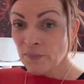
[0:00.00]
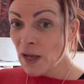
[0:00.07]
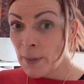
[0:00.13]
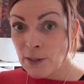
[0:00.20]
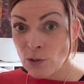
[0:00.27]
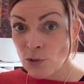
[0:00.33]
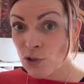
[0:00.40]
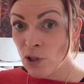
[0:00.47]
and
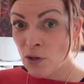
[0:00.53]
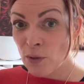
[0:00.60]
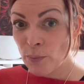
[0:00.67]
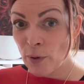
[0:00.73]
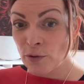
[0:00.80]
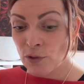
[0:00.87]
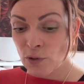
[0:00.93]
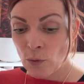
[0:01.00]
then you start the
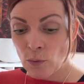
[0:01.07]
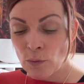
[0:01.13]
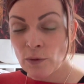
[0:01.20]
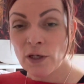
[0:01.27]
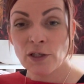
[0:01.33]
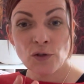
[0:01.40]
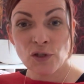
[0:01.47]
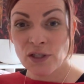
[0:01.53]
protocol
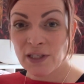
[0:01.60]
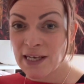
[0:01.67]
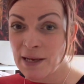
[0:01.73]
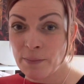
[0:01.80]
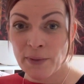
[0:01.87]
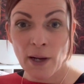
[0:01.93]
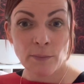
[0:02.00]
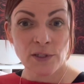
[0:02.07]
and you just keep
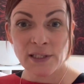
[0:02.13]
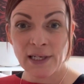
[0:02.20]
me up to